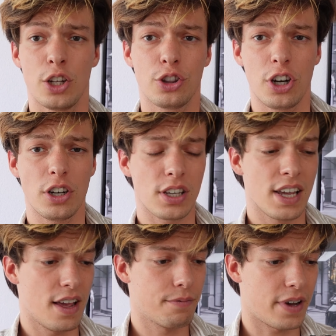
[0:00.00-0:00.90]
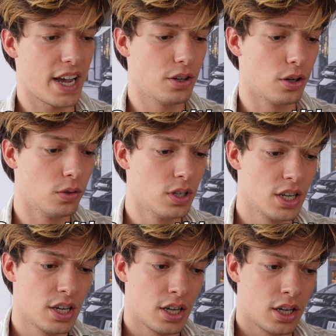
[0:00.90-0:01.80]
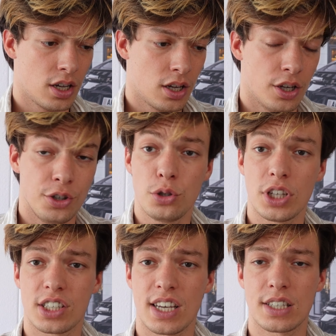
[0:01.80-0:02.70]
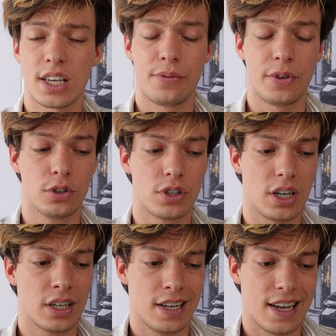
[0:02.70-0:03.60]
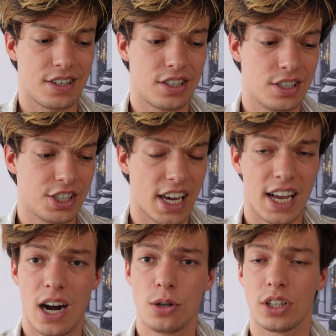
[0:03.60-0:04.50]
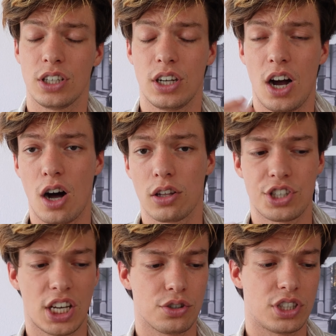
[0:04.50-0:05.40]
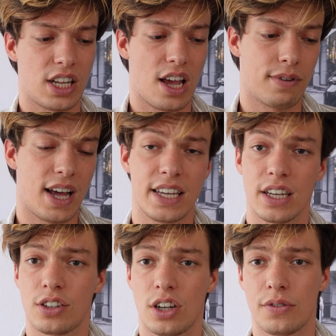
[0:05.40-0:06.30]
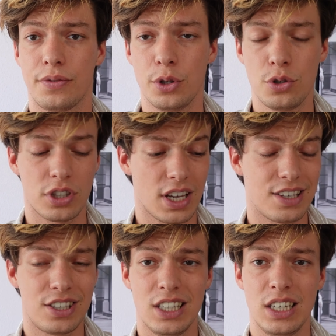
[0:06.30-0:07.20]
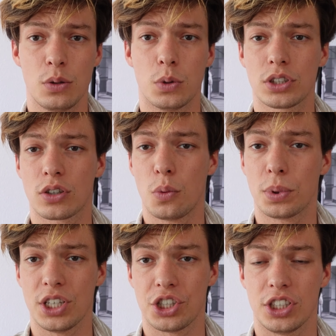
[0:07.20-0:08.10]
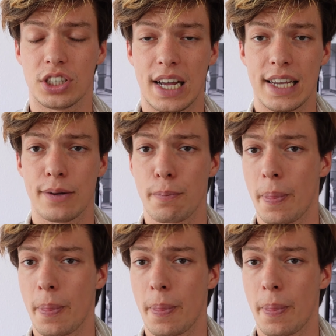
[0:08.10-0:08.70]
Third and final, use exact same filter and check out all the channels that have like a ton of views and see what the competition is like.